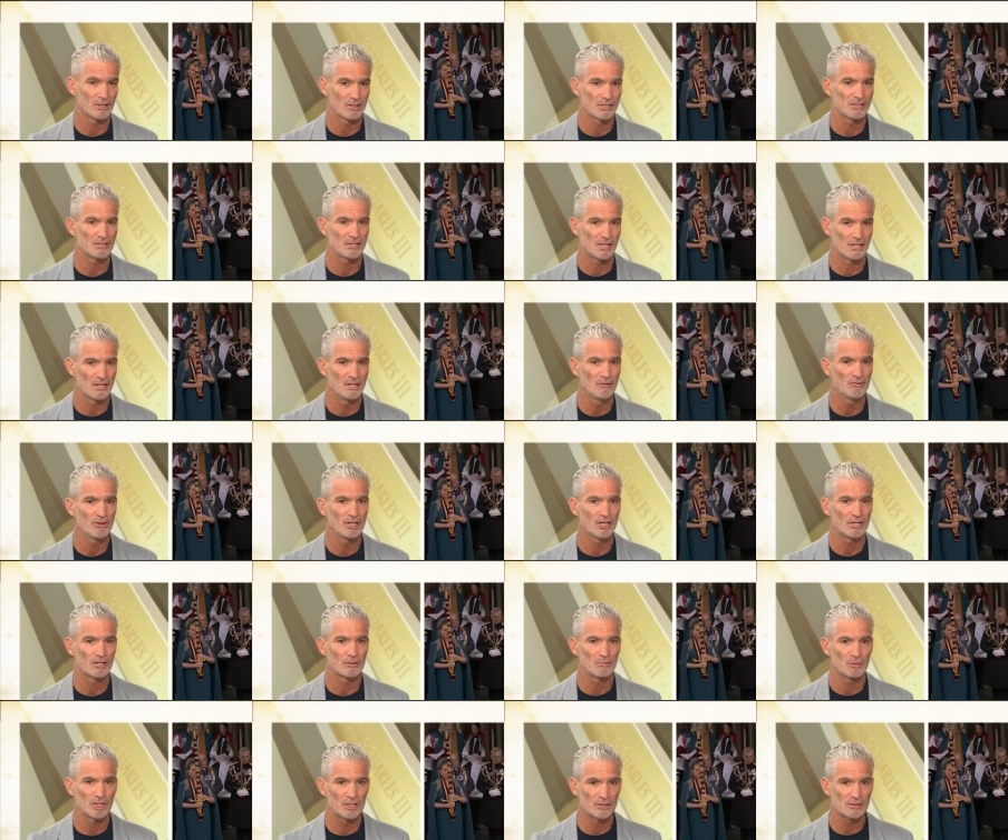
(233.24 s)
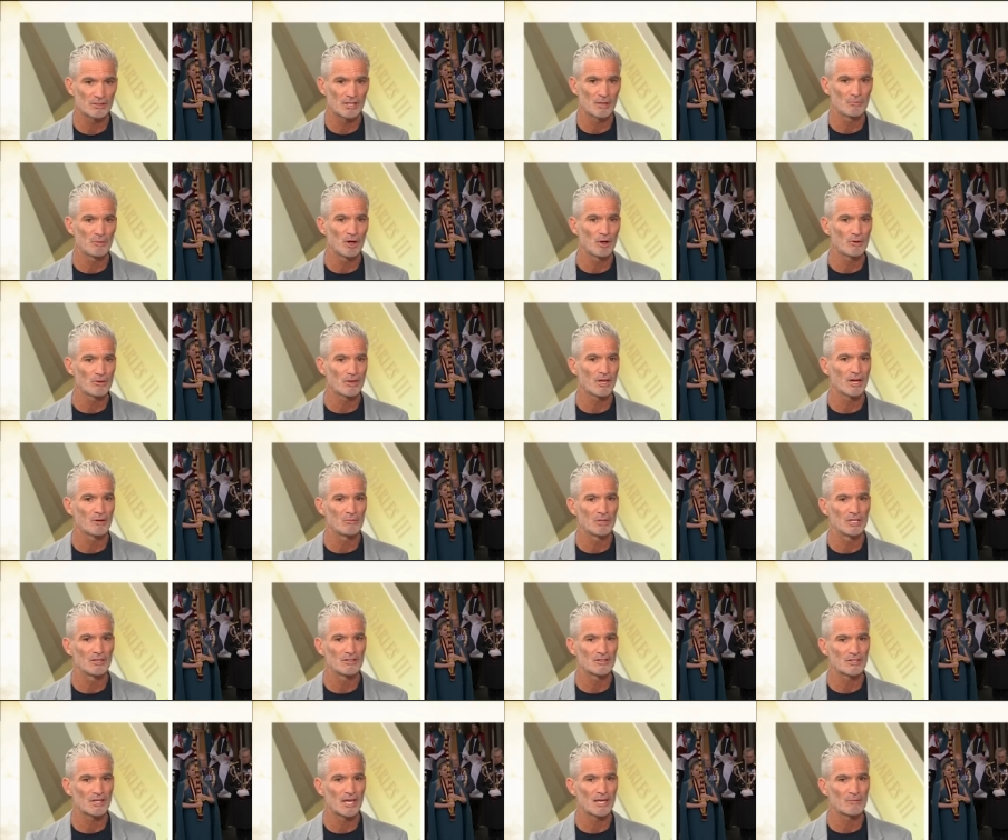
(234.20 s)
significant because they both come in
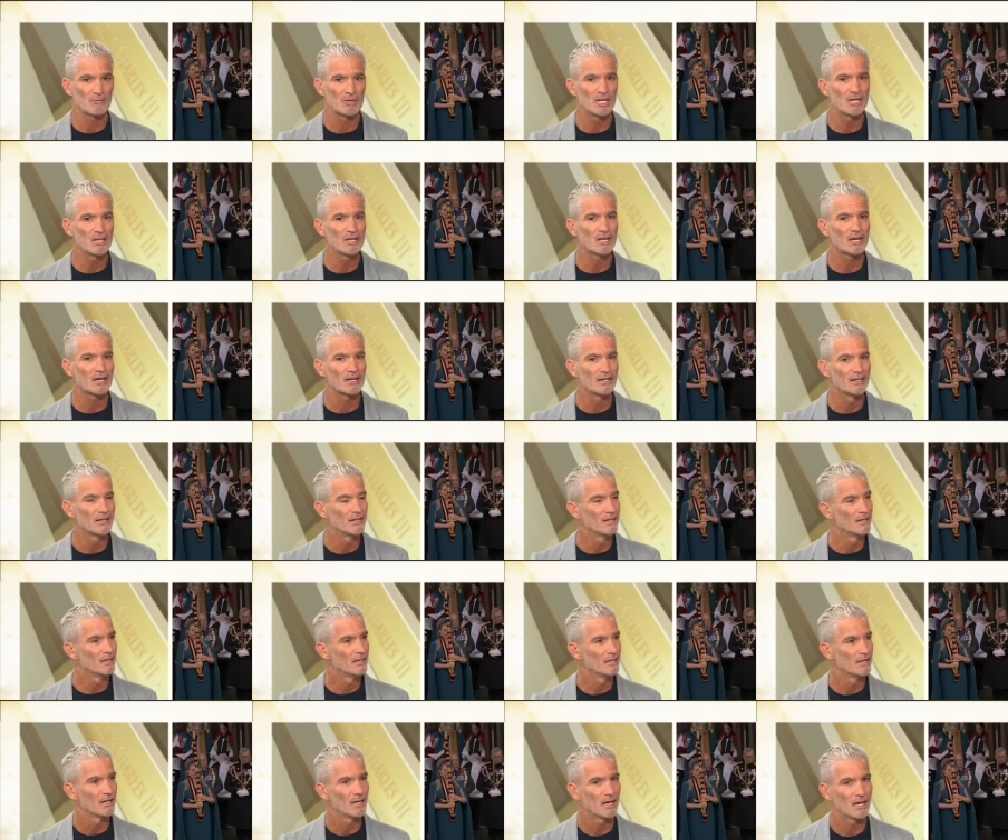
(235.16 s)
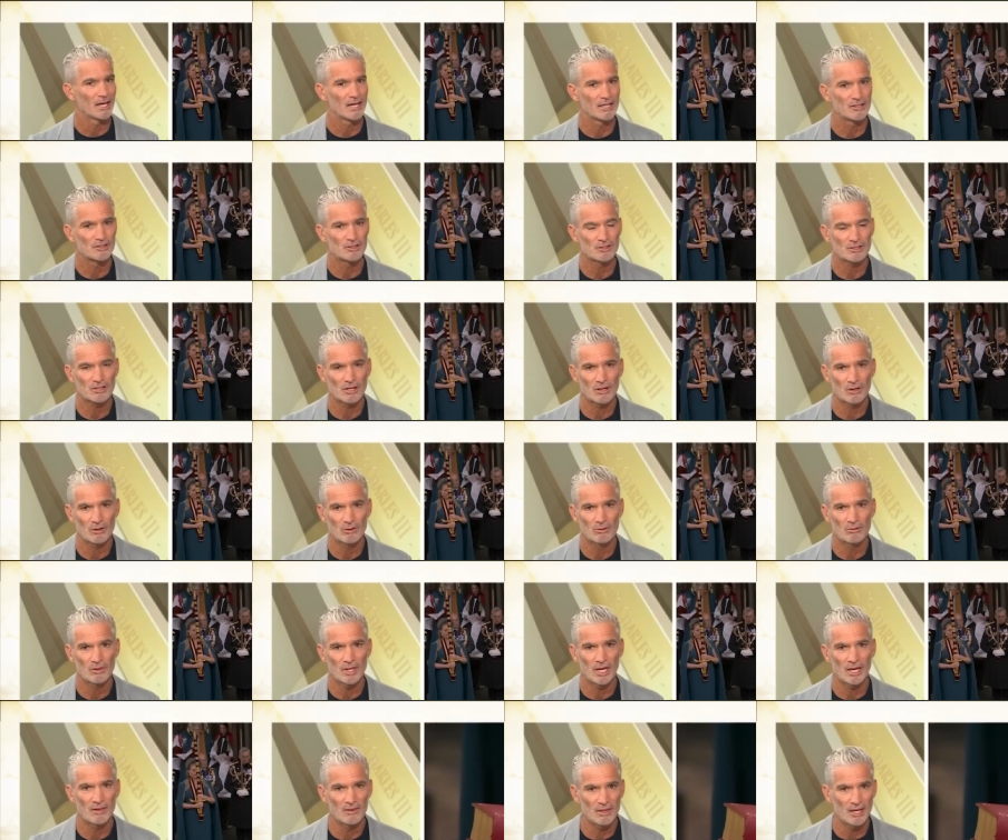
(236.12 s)
the same year, mm and so
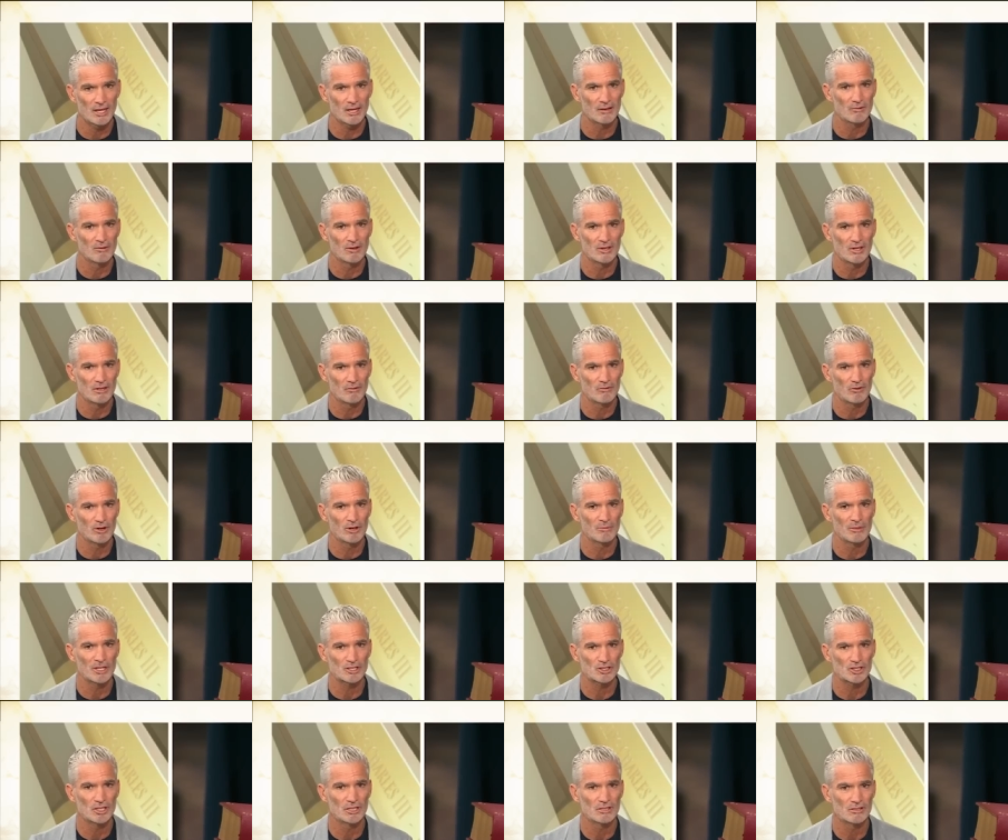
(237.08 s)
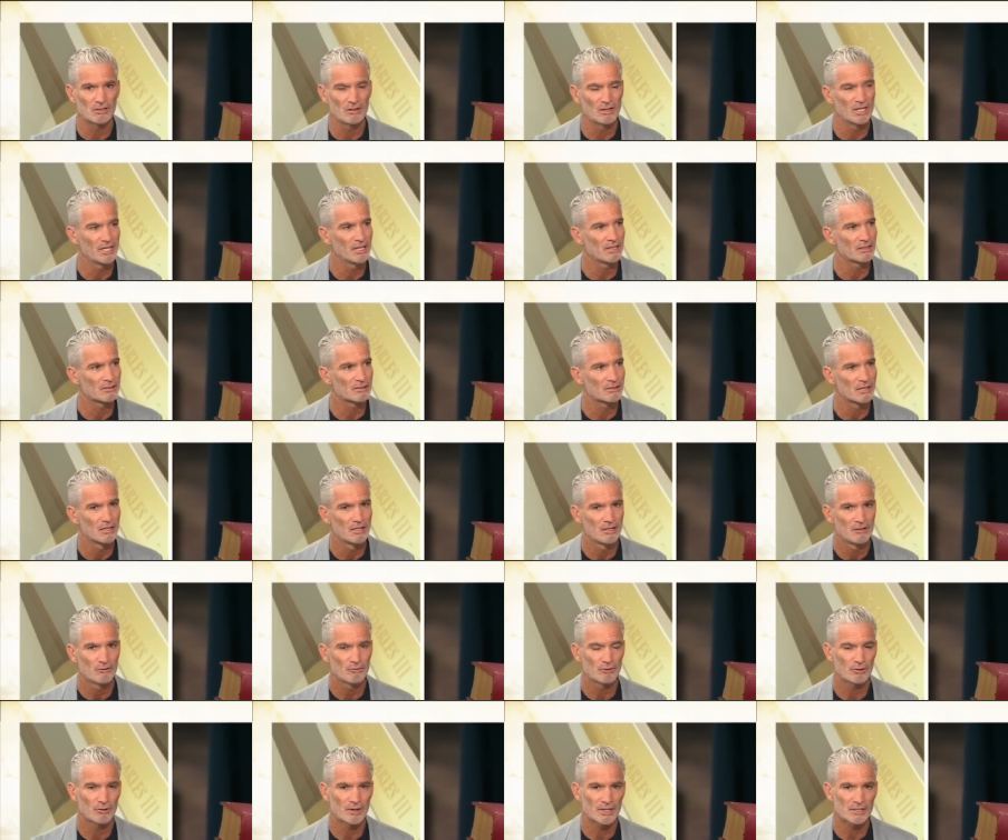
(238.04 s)
and they're they're very much interlinked.
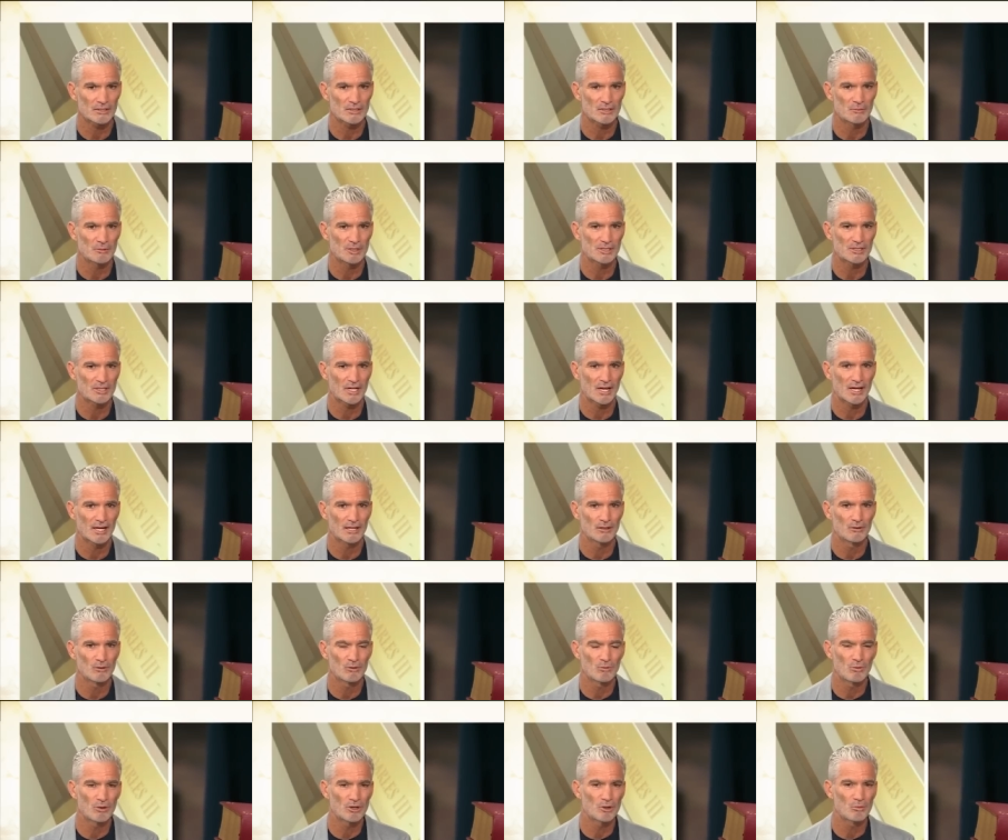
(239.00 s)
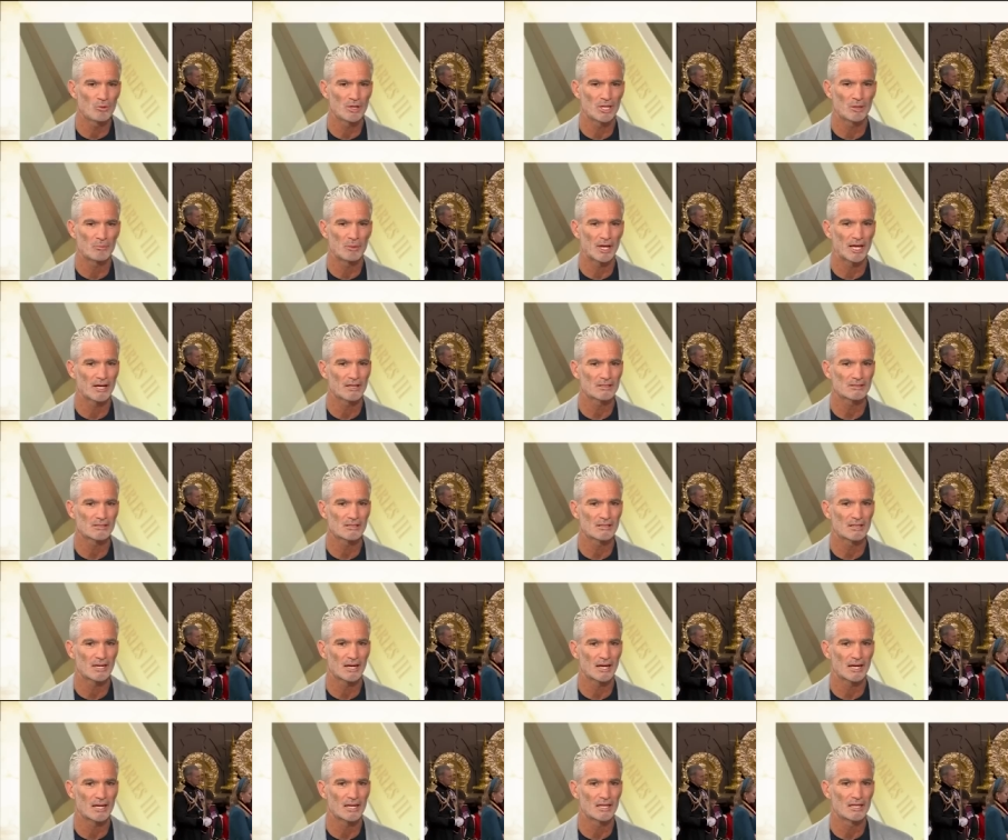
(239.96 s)
For us to be saying, look, what are we about
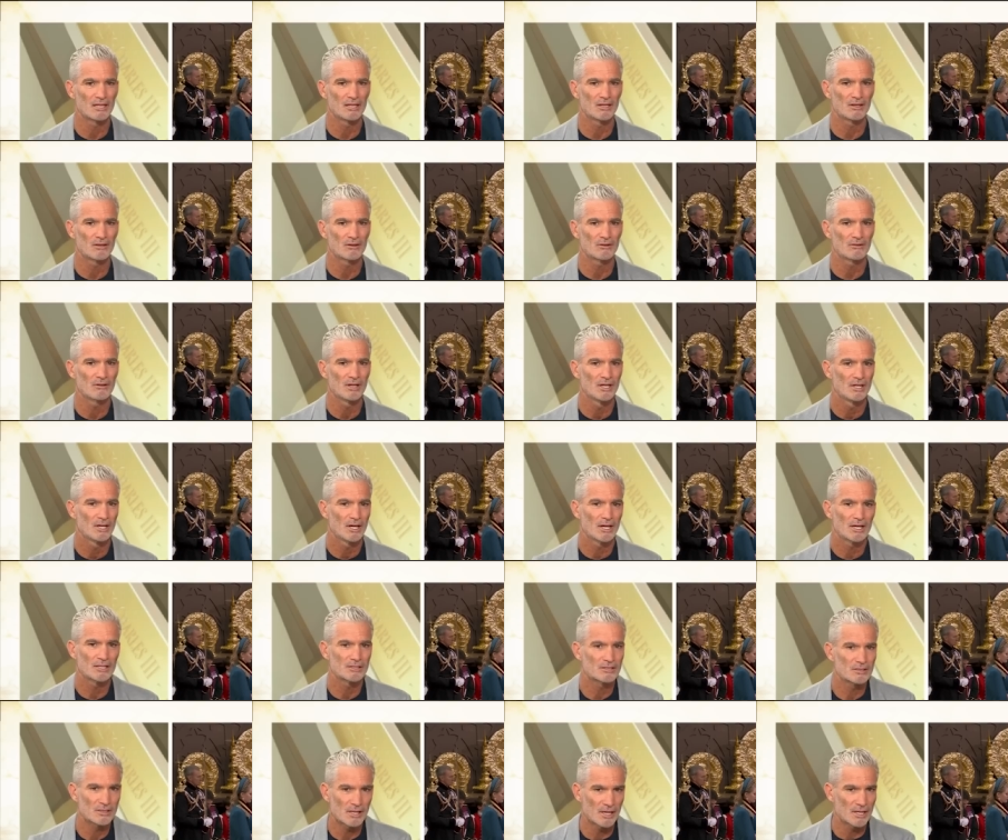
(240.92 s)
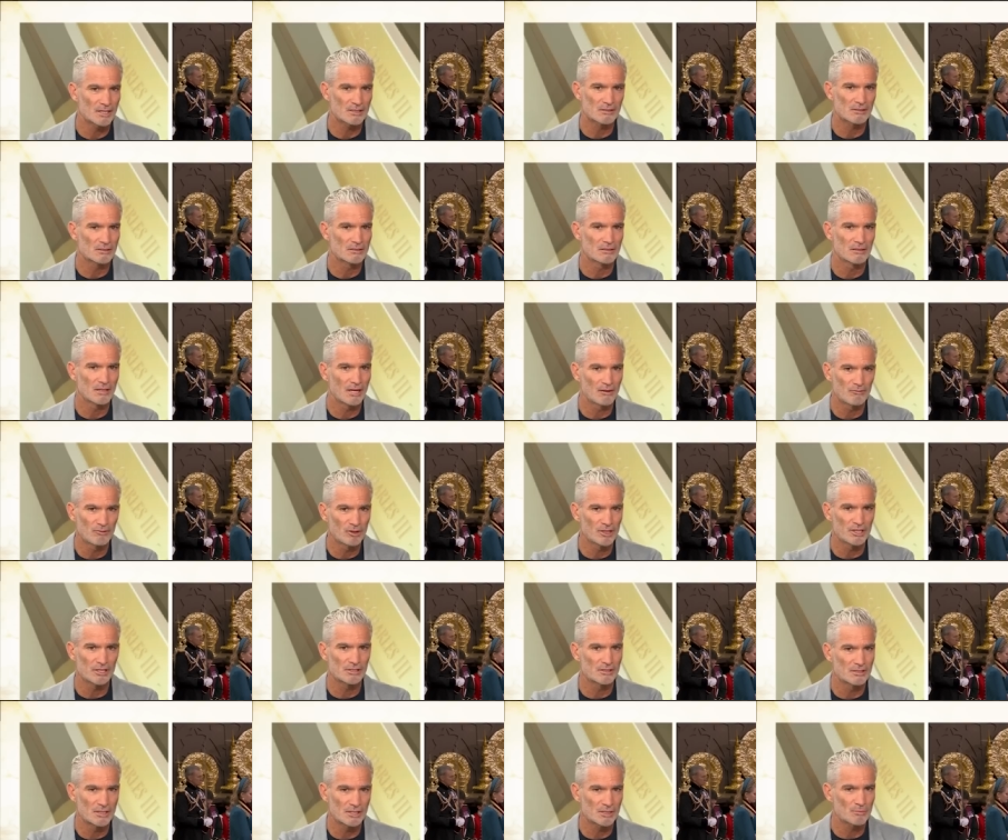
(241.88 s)
today? You know, as as lovely
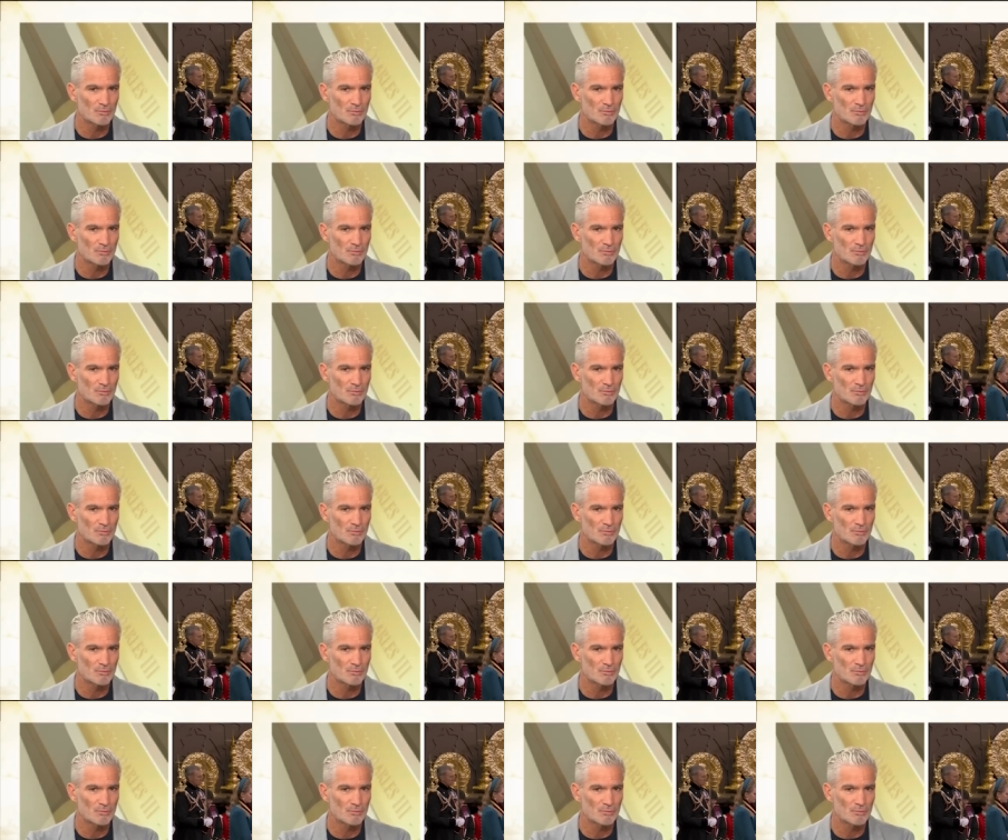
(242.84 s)
as this